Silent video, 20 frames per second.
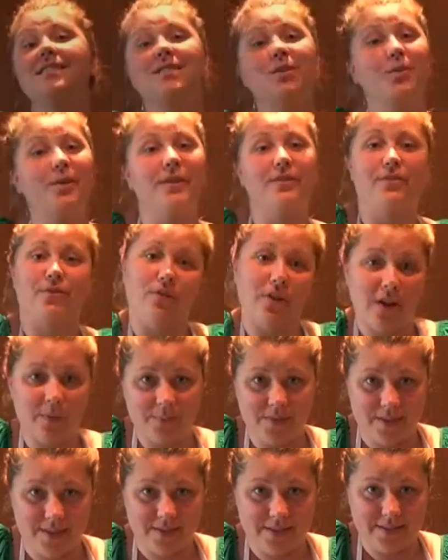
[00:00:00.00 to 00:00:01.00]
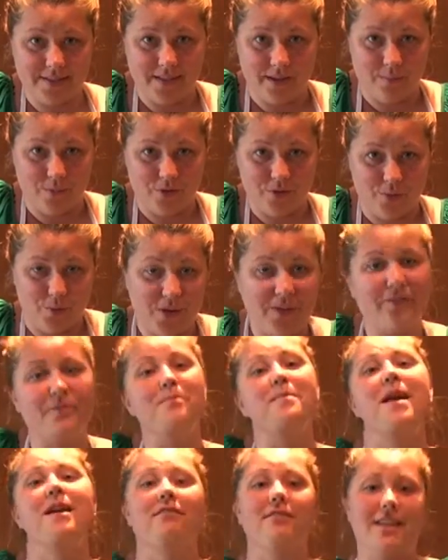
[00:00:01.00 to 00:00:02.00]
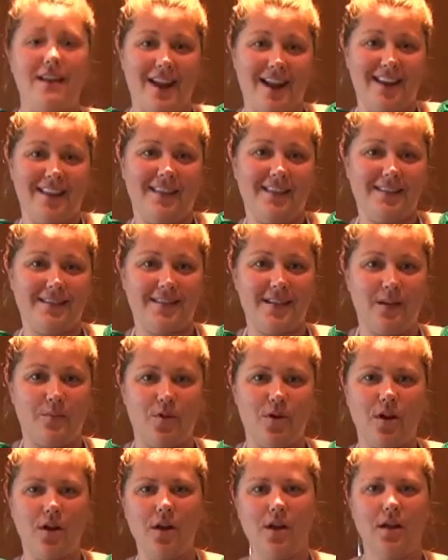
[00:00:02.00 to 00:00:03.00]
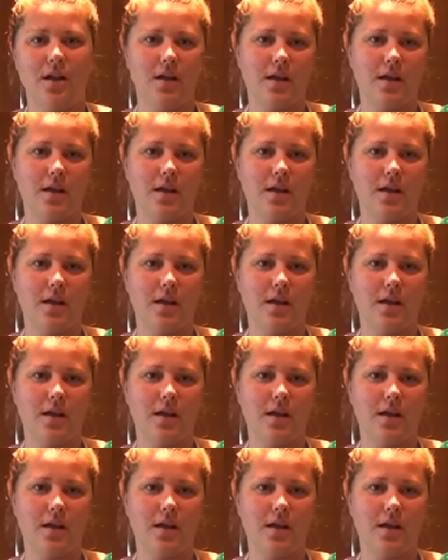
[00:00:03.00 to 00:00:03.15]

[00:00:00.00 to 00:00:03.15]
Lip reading: So we've rubbed this summer, we've marinated this summer.